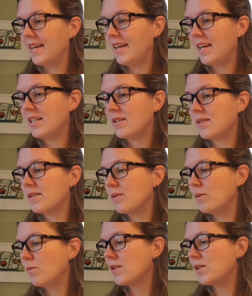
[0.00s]
it
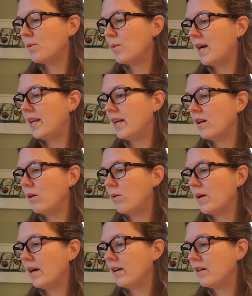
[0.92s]
was a while
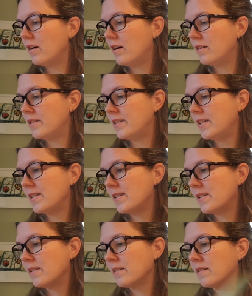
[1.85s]
ago I got
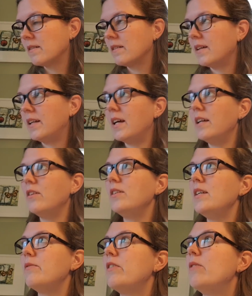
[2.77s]
this. And I don't
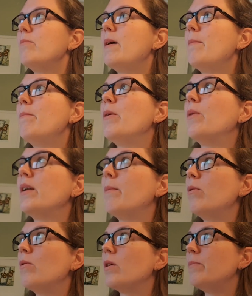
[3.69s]
even remember what I
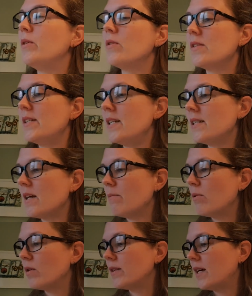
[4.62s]
bought, because this I
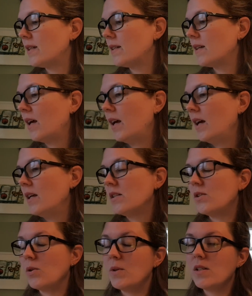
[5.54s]
bought at
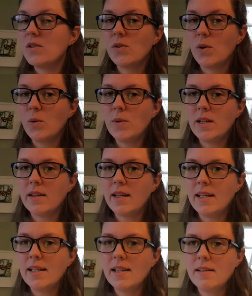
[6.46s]
So and So in
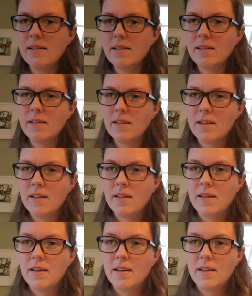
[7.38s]
England,
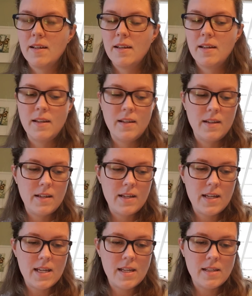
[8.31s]

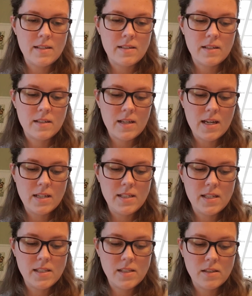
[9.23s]
and I
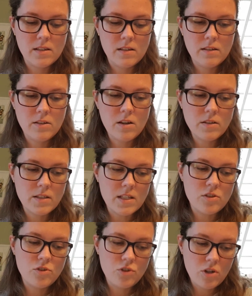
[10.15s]
just got
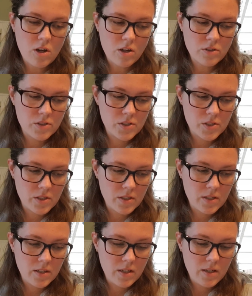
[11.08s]
these charts.
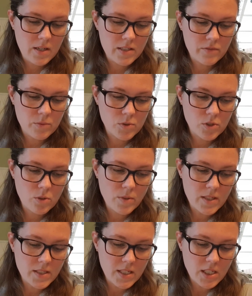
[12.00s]
It's from
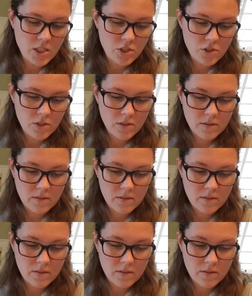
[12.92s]
Soda Stitch,